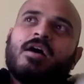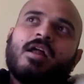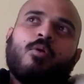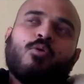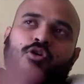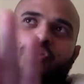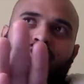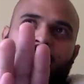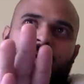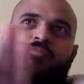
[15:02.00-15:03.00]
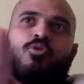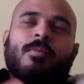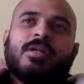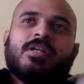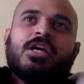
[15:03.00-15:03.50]
I won't go into it much more. But
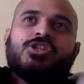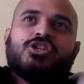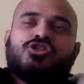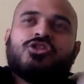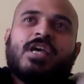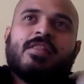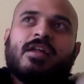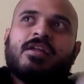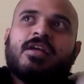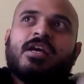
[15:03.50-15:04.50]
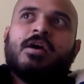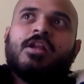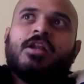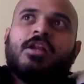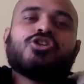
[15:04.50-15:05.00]
just to say that
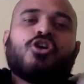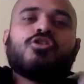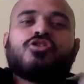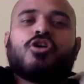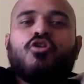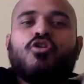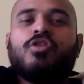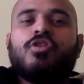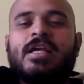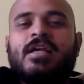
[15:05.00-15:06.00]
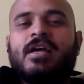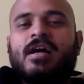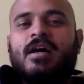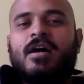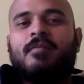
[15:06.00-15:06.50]
learning to code is not only
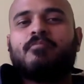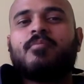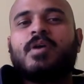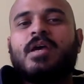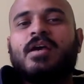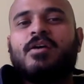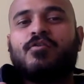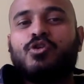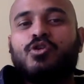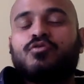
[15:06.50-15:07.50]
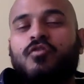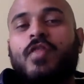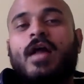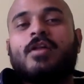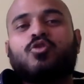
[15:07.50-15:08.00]
useful for
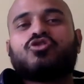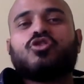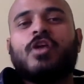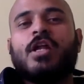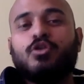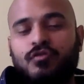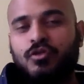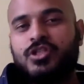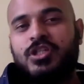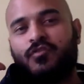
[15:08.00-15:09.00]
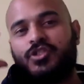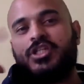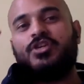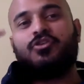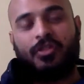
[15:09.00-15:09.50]
that; it's also really useful for
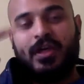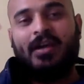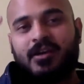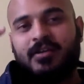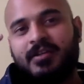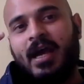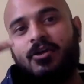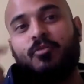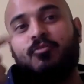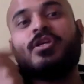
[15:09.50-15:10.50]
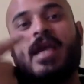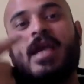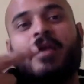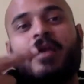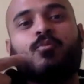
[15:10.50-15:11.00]
teaching you to think and
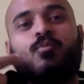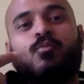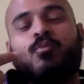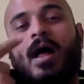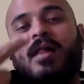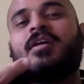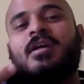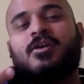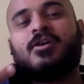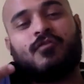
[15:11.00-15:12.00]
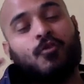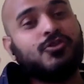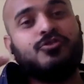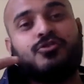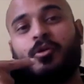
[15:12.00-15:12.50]
communicate well, because it
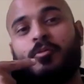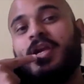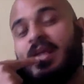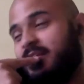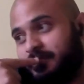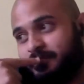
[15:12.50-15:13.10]
forces you to communicate